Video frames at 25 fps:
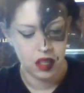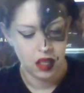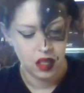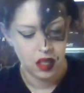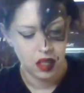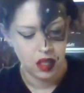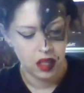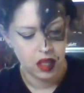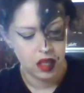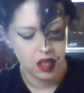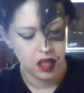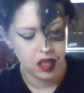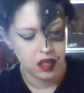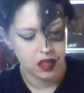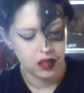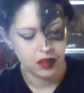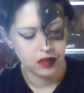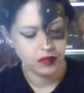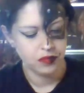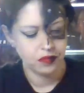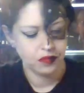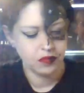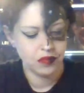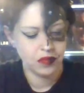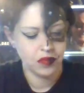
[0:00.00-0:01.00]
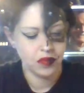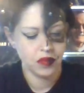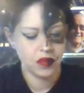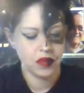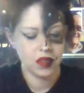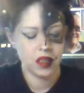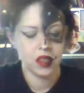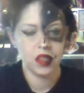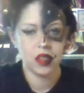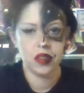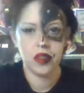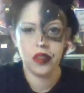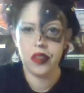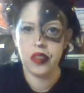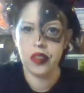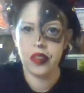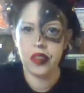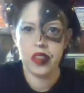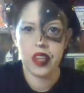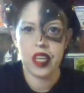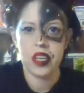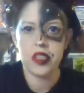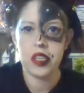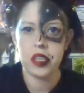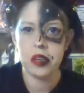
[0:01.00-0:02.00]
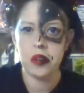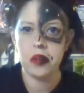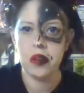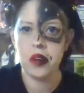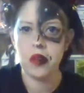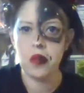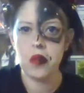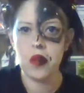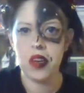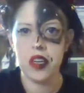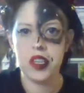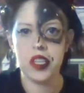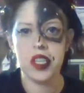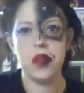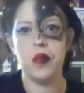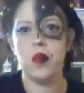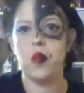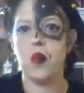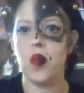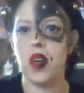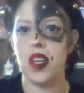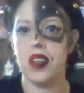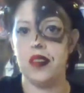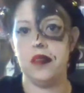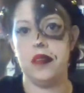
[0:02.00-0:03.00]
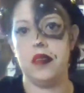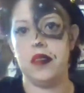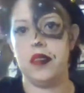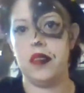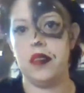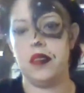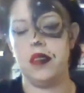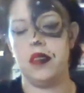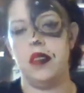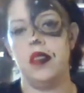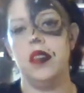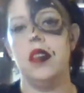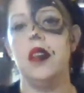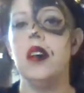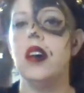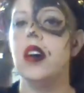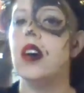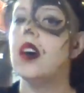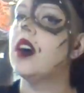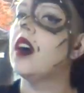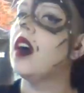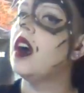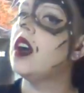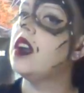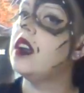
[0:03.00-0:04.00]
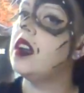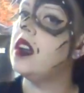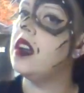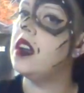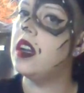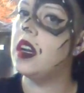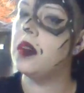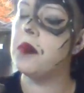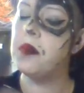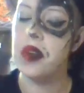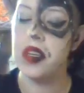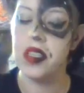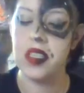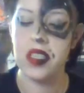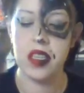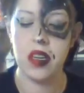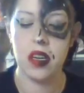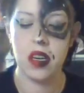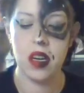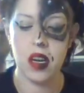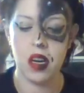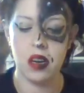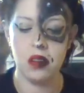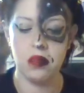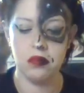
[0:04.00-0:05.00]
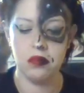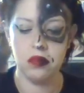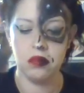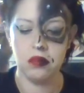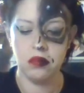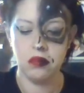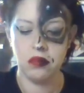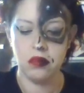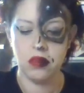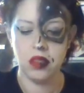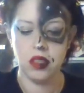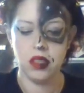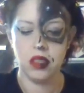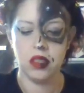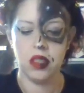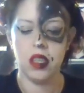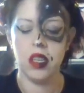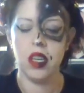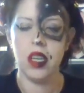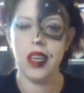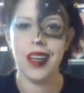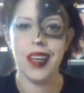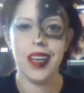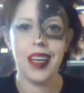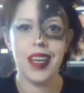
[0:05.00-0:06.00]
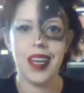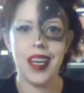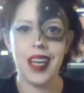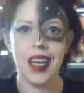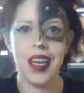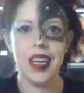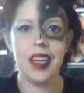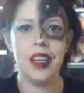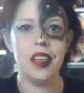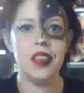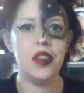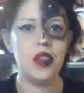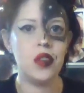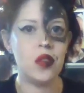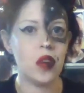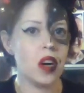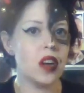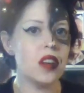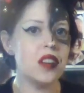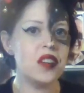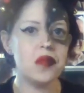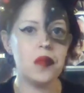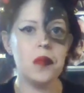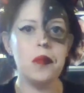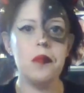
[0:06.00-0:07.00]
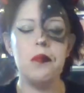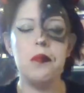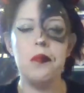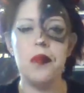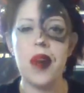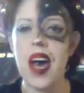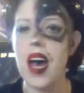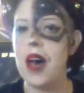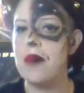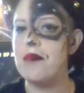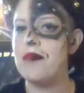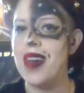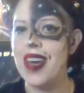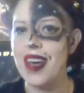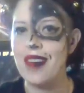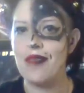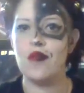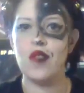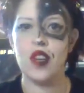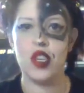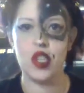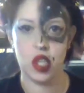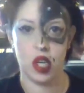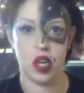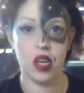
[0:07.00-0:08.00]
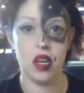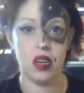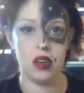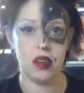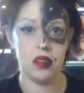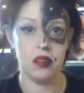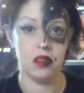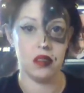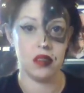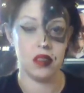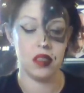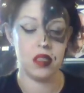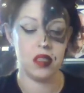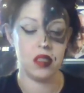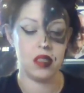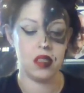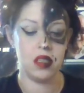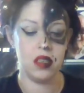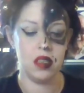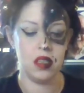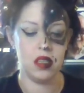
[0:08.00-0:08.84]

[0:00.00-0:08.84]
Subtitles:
You know, they show her origin once. Number 0. And it draws from Batman Returns.